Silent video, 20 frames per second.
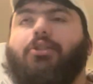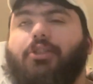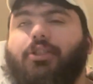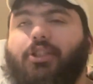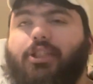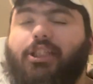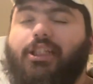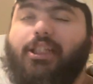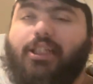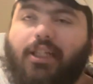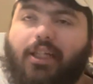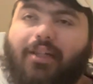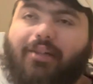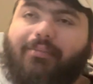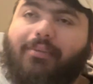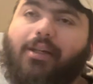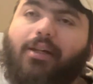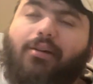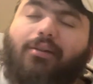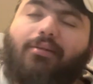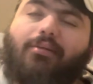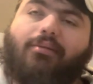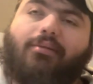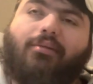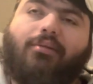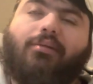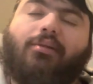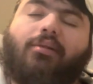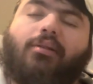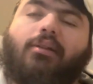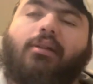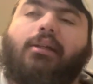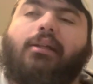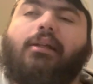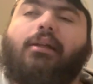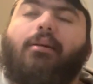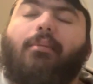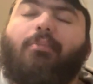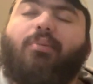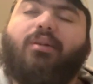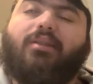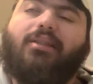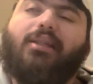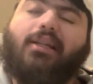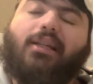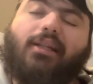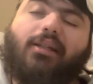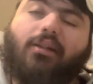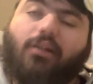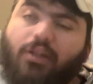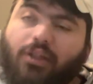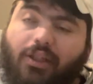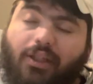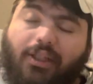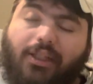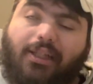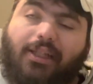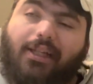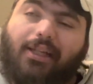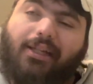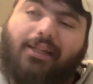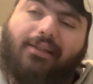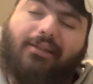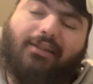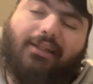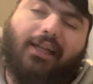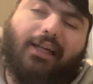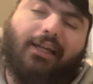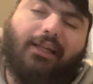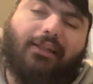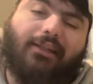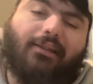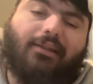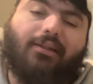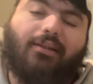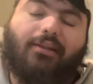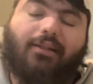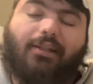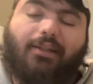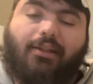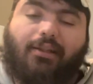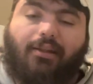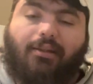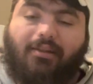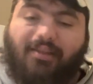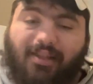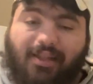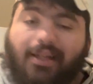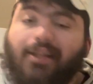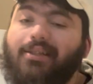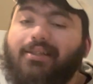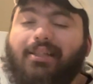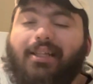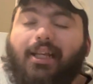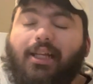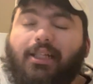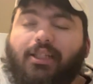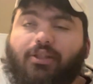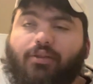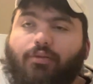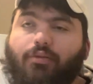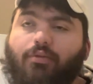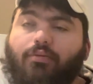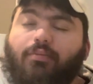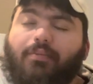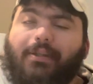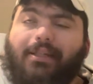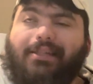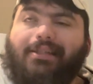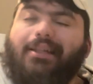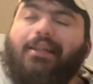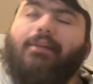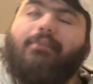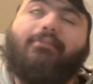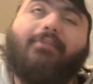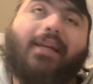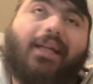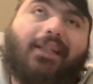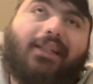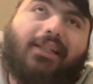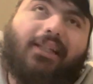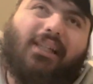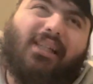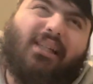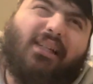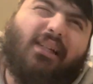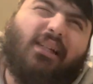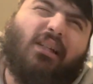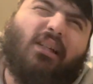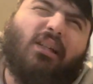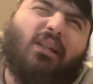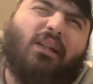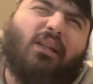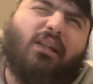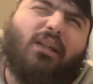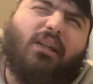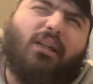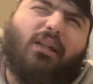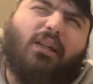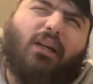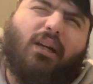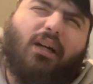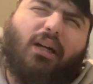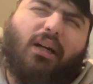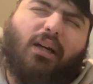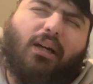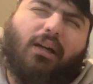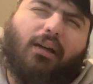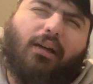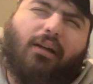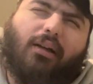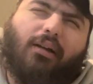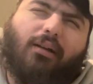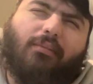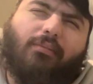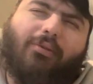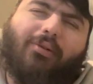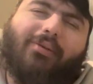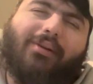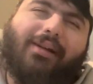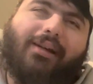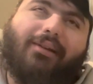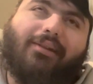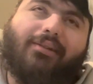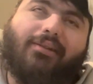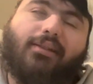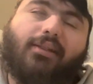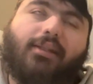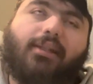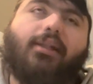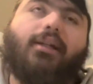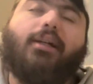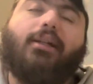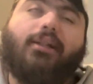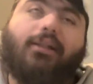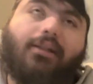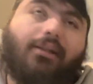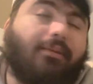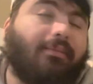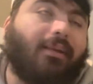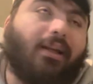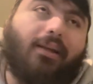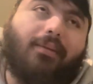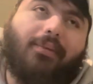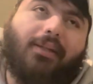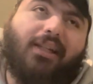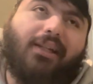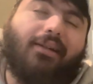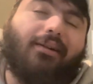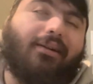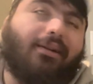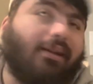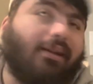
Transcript: G Herbo. But to the younger kids, like, to his age group, it's like Melly. Who else? Gunna, maybe, Young